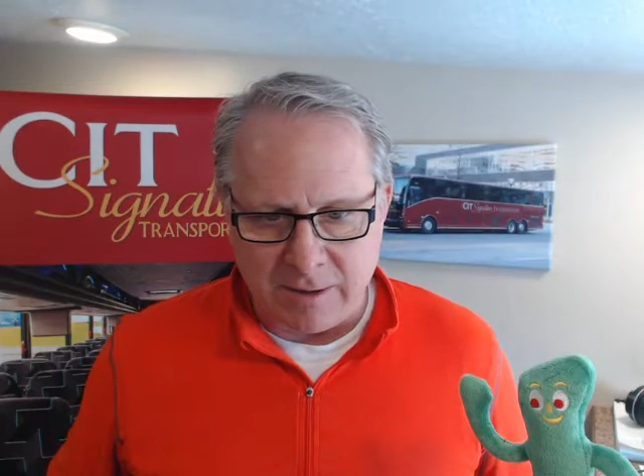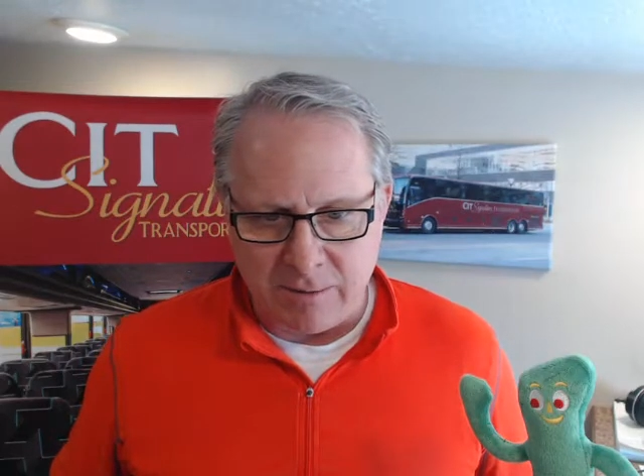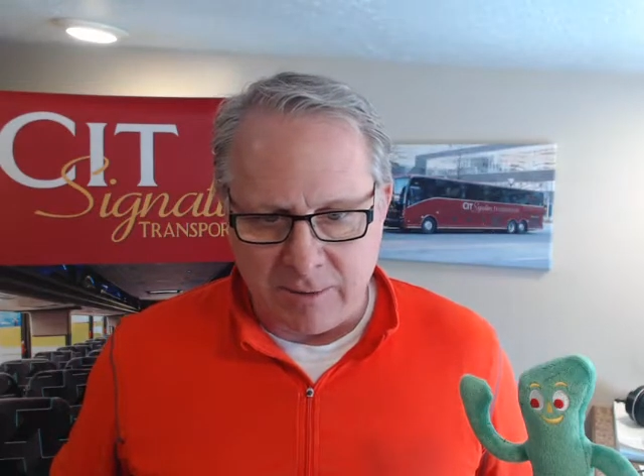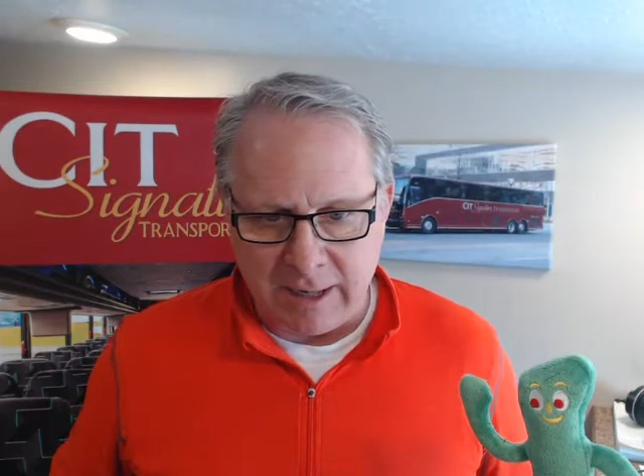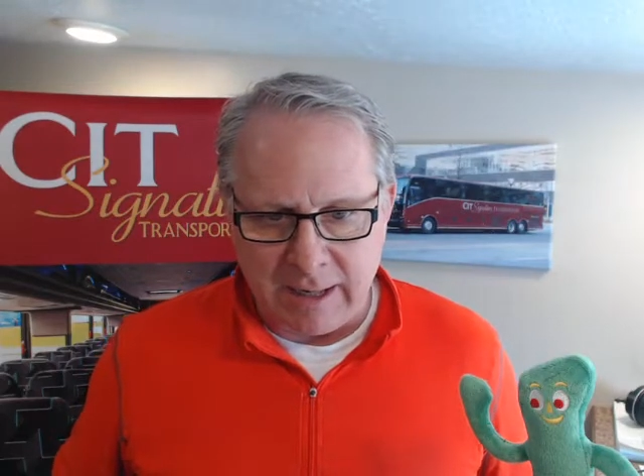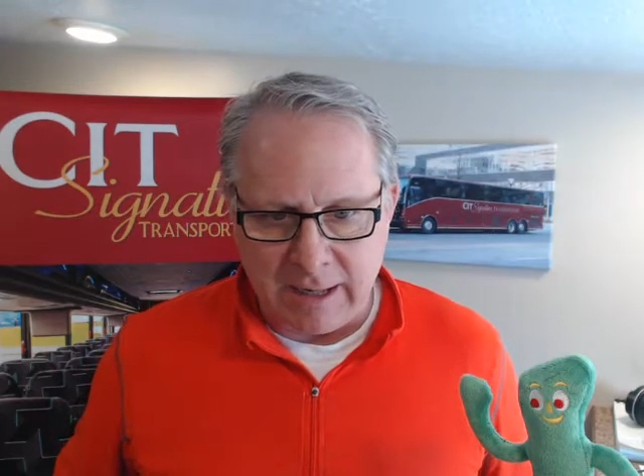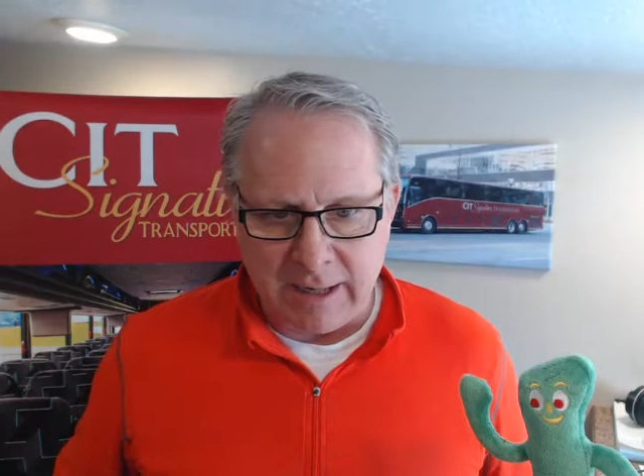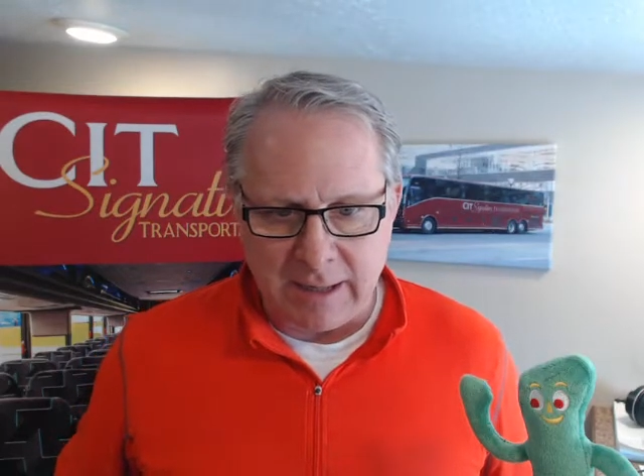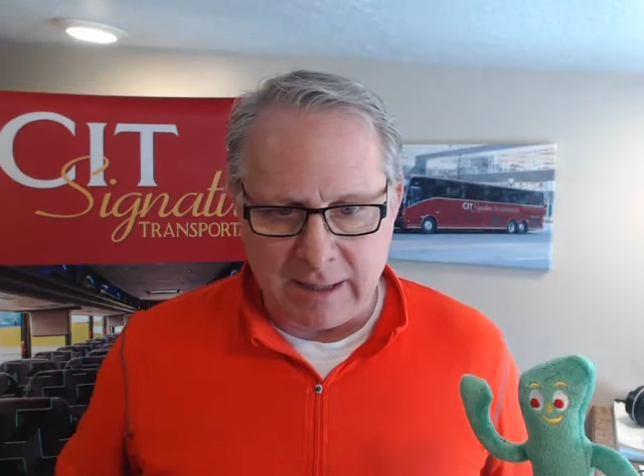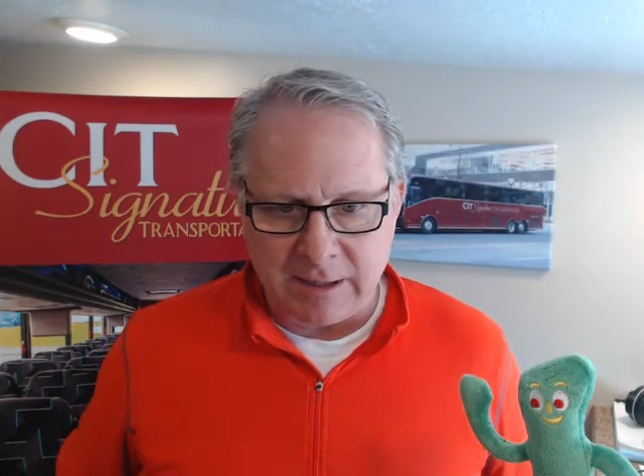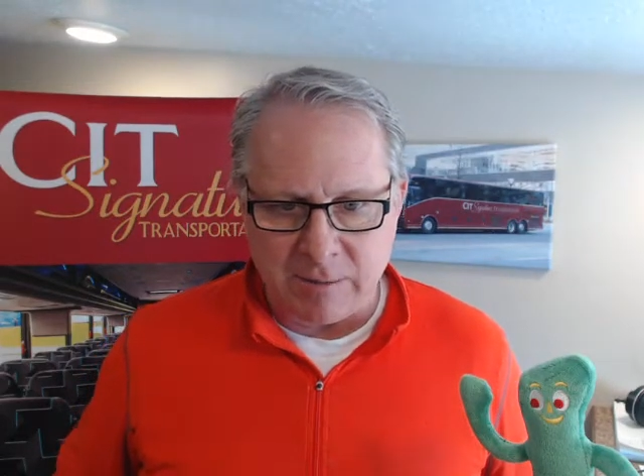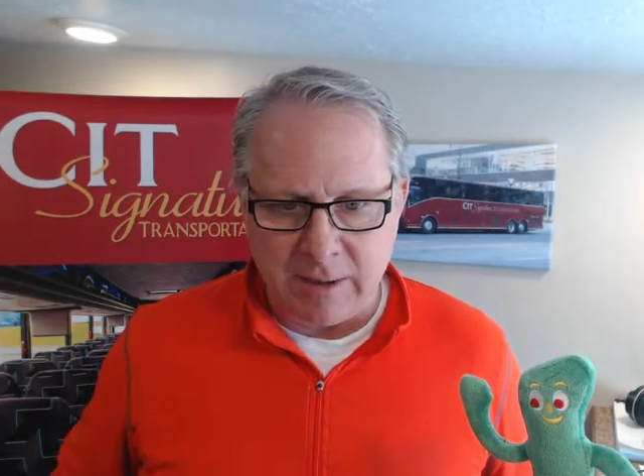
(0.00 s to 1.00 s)
to King
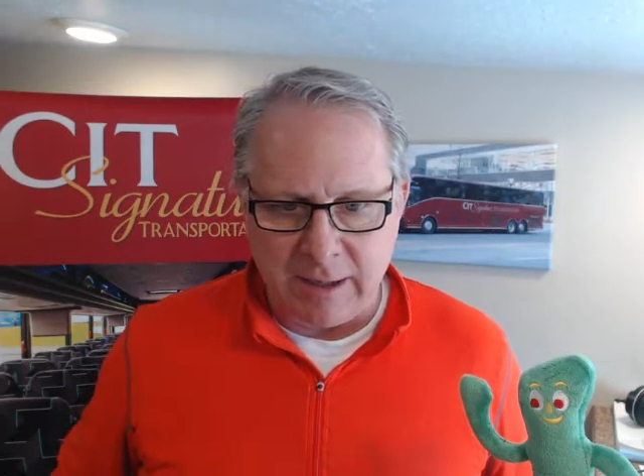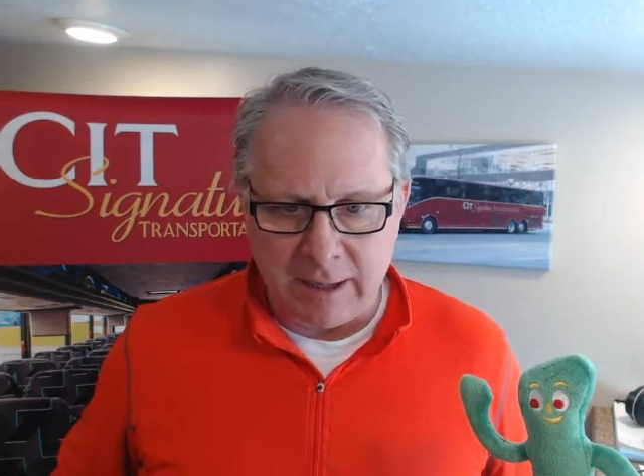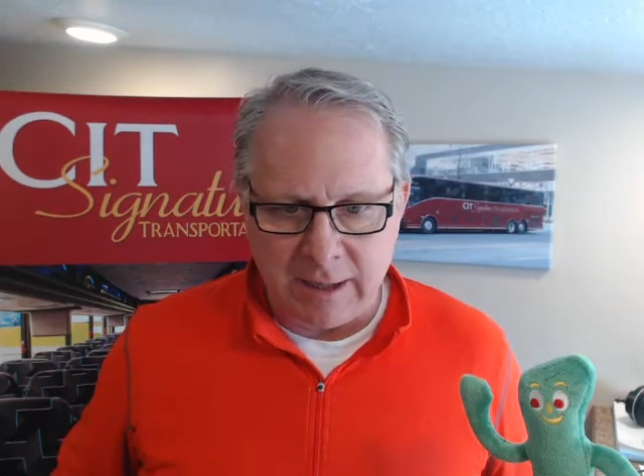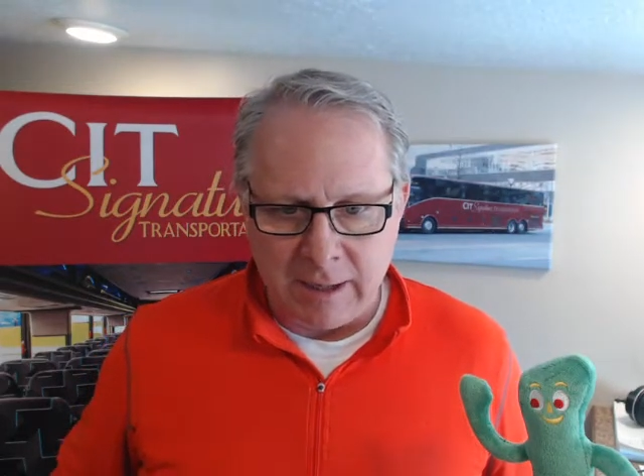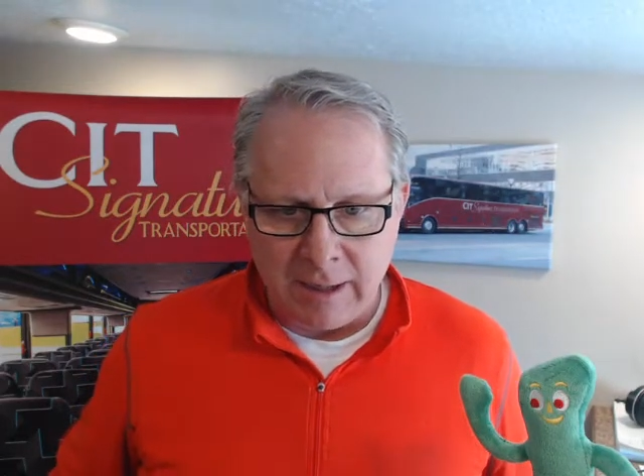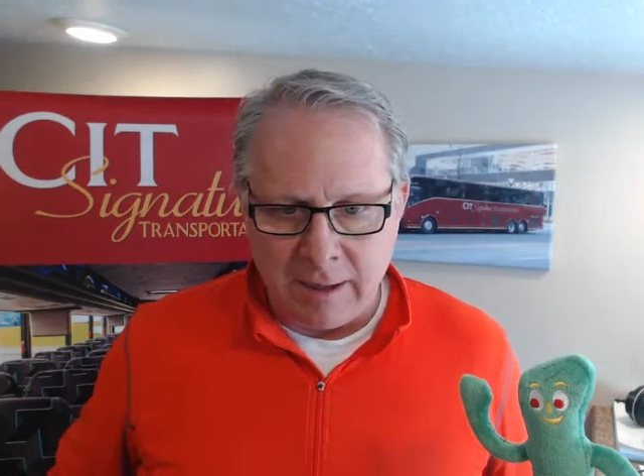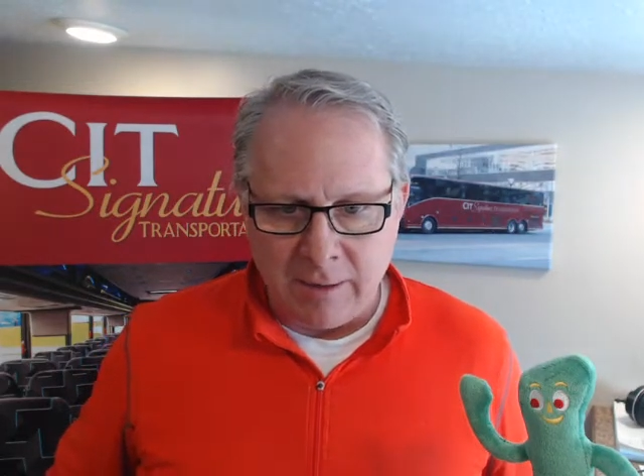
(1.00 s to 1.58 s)
this week.